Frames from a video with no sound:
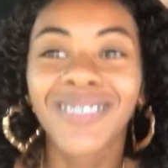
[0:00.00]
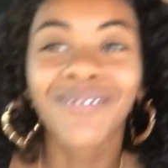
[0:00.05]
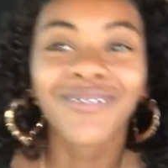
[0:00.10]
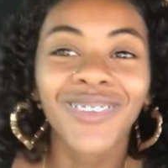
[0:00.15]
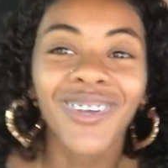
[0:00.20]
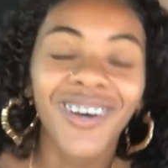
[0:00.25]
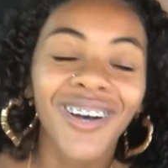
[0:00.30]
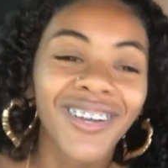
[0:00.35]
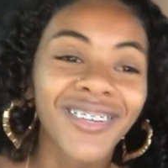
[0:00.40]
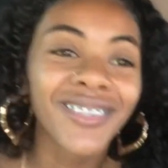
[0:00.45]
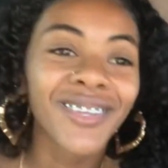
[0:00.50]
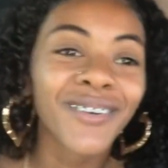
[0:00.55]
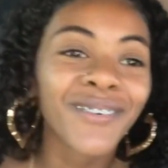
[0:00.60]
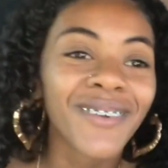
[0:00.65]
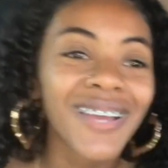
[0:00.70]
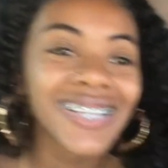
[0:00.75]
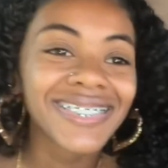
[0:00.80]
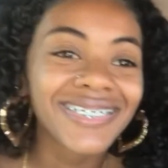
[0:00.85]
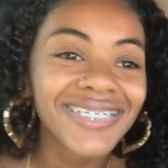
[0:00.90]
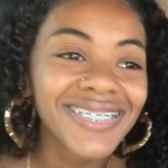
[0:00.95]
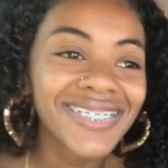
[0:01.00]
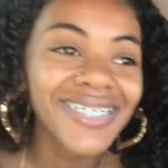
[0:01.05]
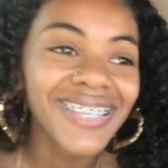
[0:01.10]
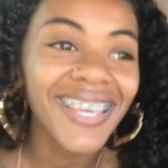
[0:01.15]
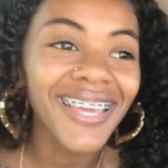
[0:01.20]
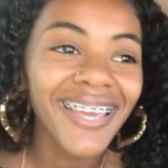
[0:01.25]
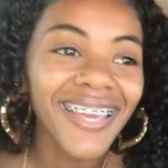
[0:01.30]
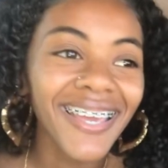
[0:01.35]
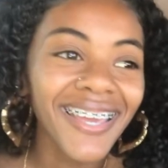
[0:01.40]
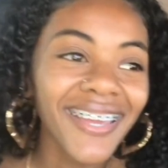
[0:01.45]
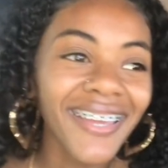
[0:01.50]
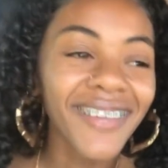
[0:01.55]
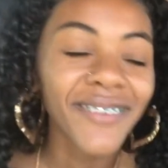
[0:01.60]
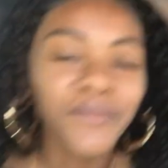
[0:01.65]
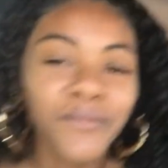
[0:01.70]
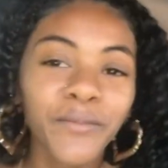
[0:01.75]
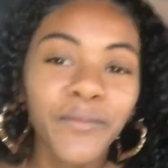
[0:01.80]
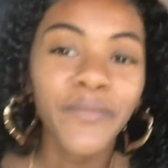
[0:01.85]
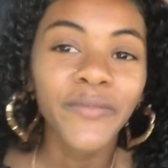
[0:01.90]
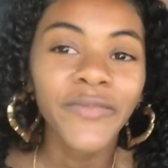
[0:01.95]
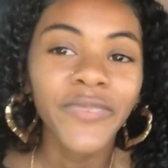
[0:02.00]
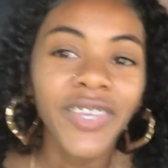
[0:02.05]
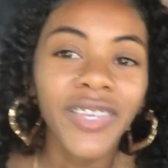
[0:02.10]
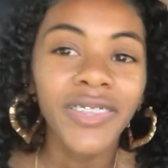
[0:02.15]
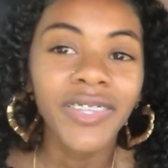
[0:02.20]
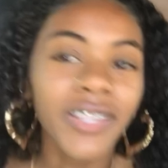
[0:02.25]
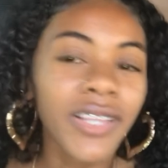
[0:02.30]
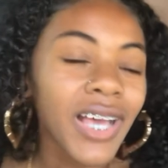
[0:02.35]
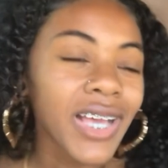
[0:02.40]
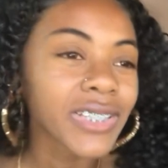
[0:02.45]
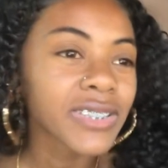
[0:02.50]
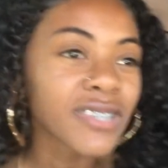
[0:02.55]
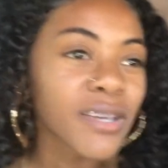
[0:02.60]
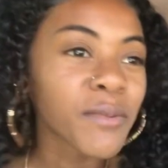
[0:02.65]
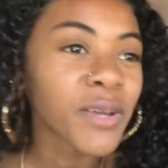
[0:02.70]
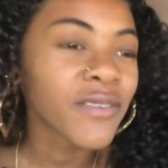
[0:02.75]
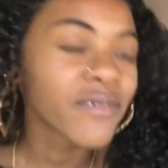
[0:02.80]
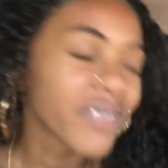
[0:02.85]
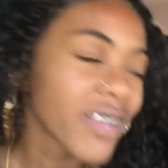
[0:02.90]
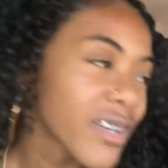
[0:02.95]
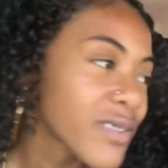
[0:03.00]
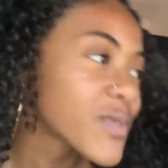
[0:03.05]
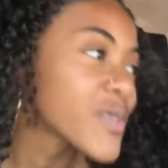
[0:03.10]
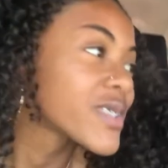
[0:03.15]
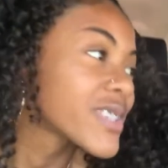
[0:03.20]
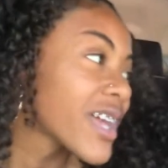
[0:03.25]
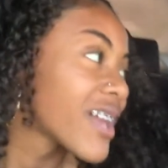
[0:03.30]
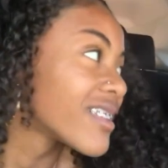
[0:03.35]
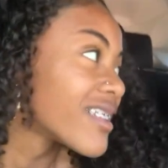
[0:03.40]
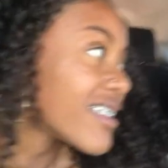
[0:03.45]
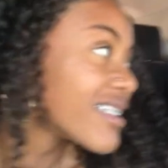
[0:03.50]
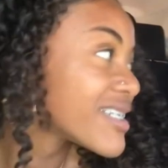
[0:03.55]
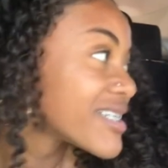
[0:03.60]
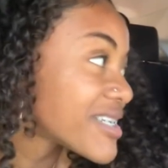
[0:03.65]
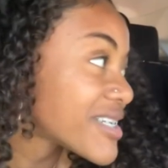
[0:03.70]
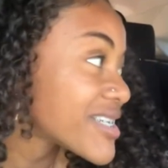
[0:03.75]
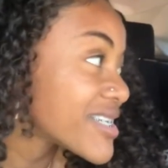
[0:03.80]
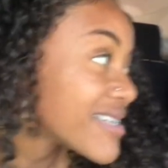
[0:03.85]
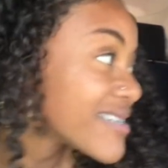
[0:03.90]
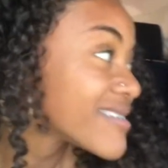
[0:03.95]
to vlog the rest of the day. The last time I vlogged was at lunch.